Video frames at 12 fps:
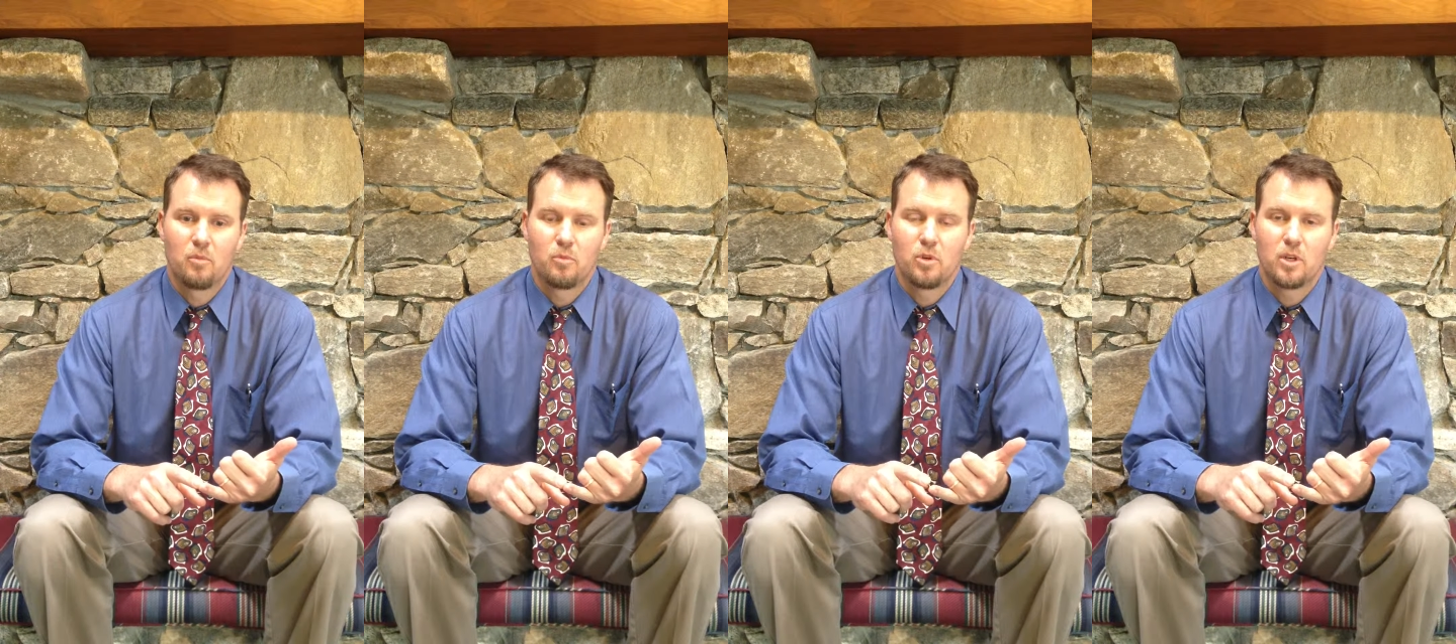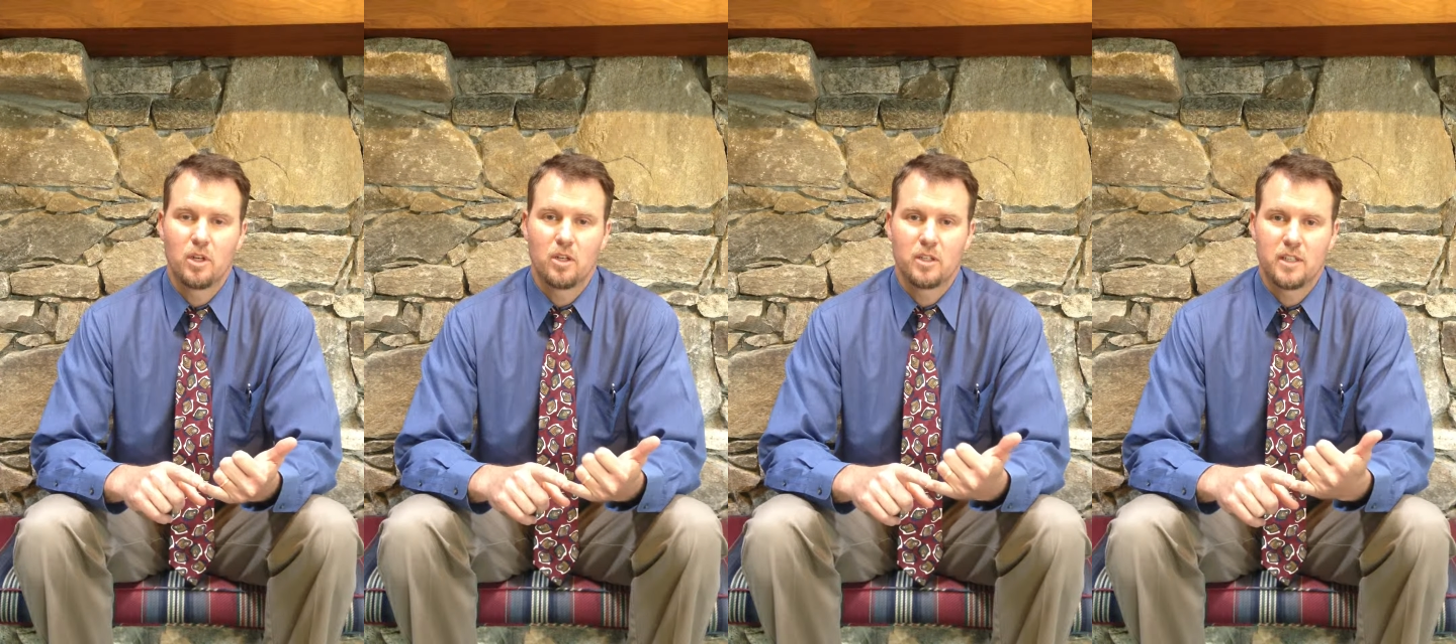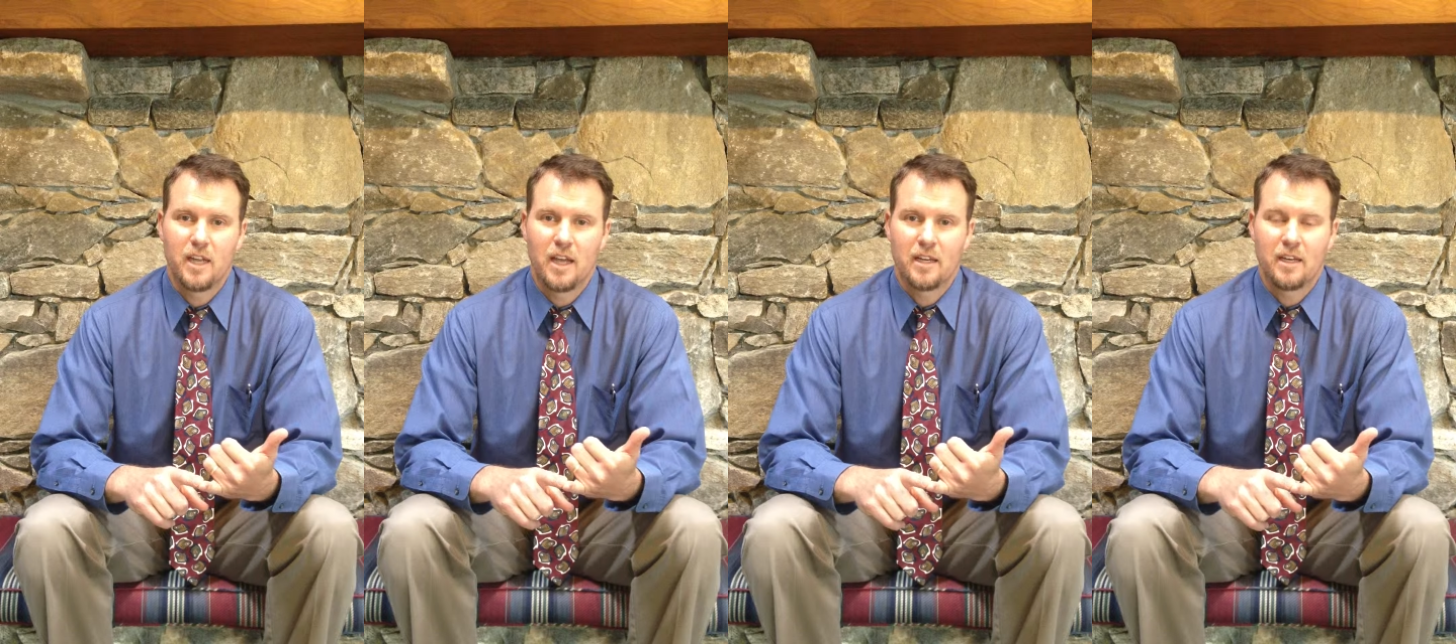really looked
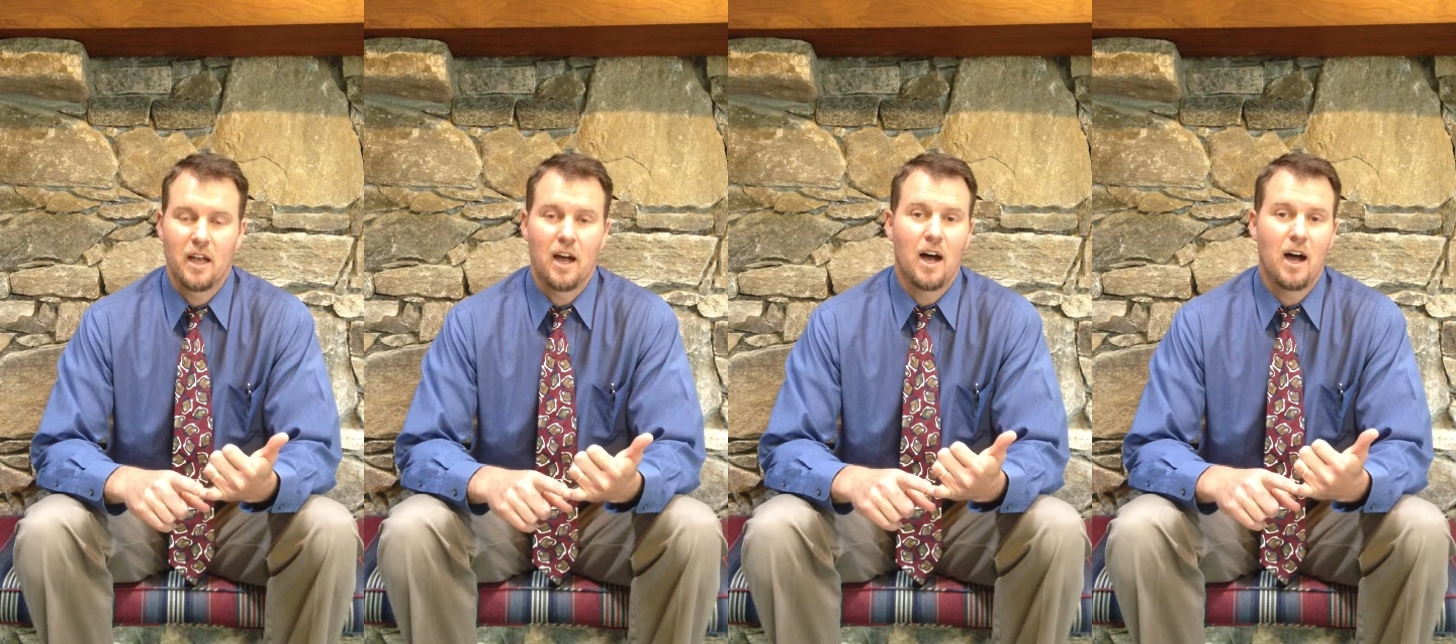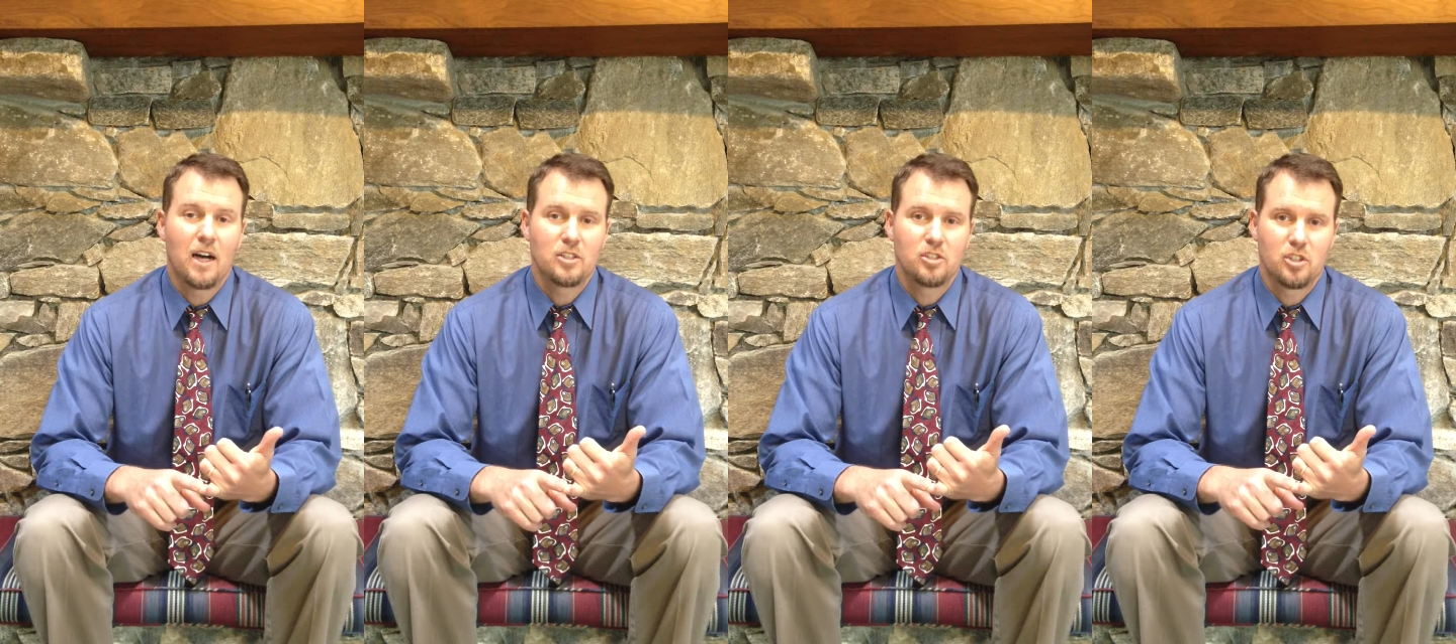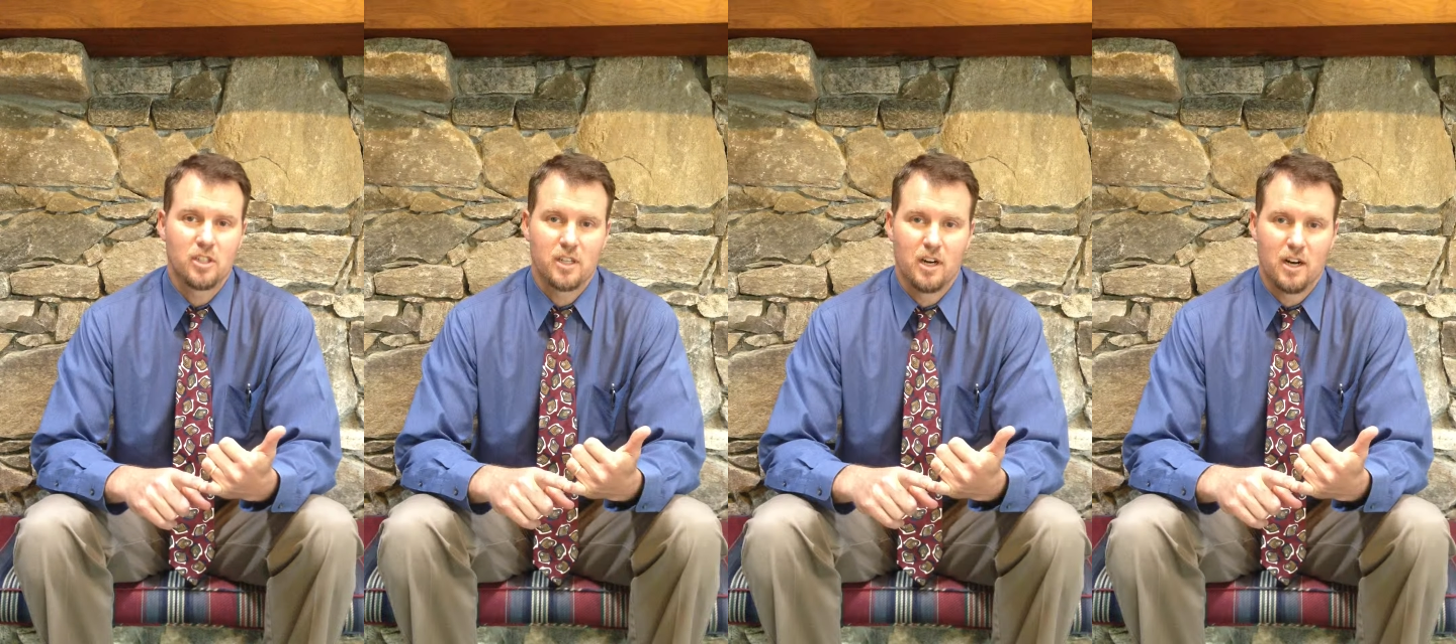at
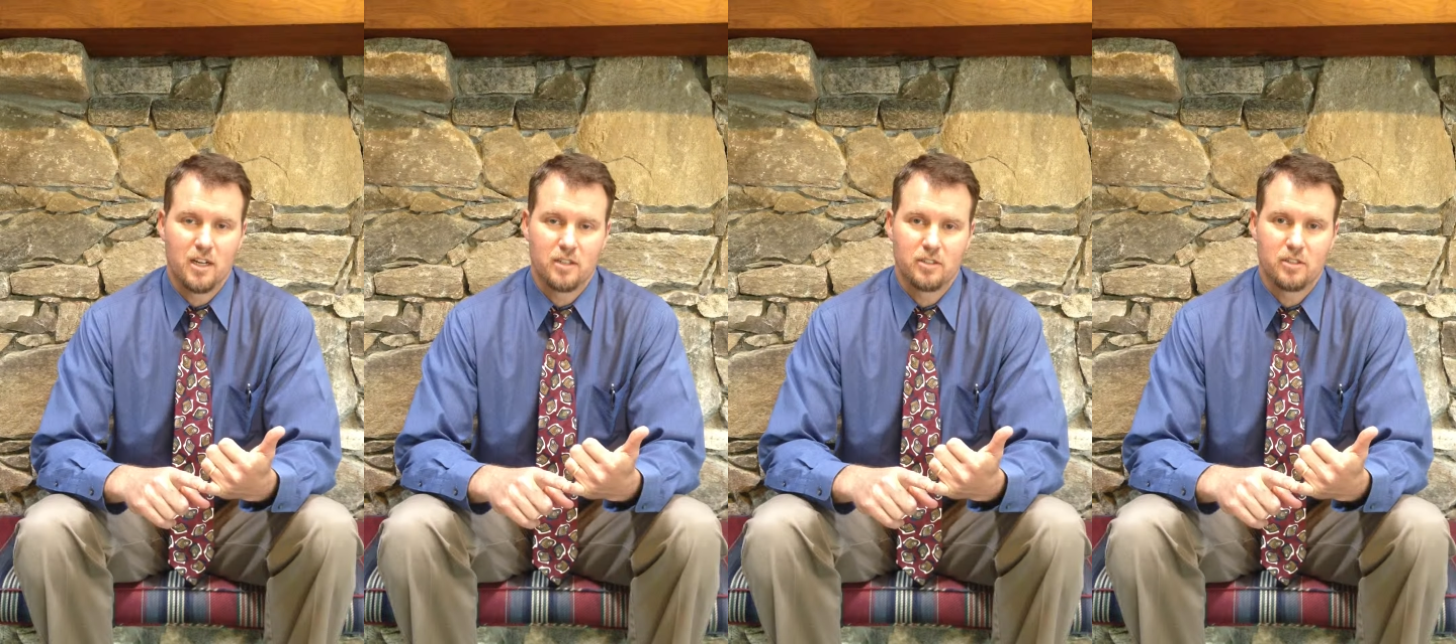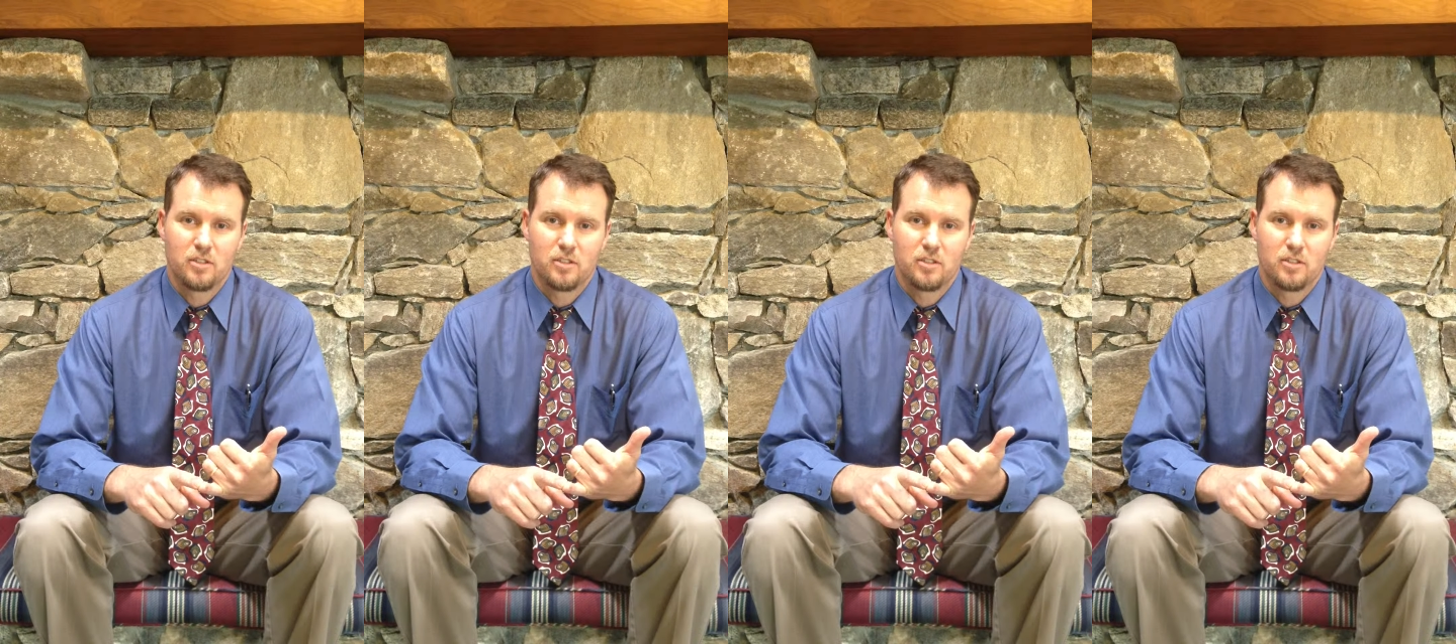oxygen cost.